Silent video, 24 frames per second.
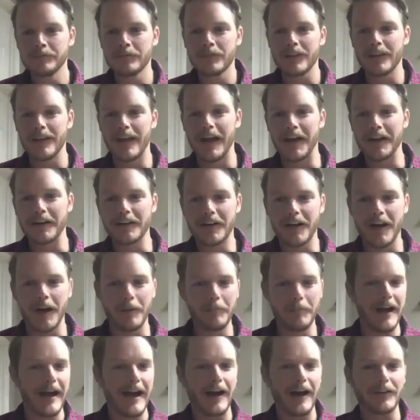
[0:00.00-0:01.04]
that come
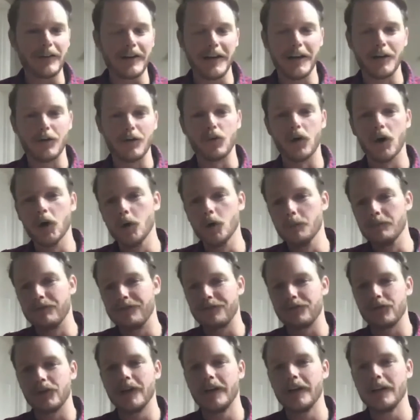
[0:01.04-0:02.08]
out and roam
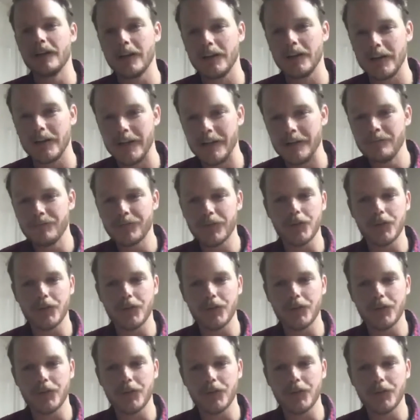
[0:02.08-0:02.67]
freely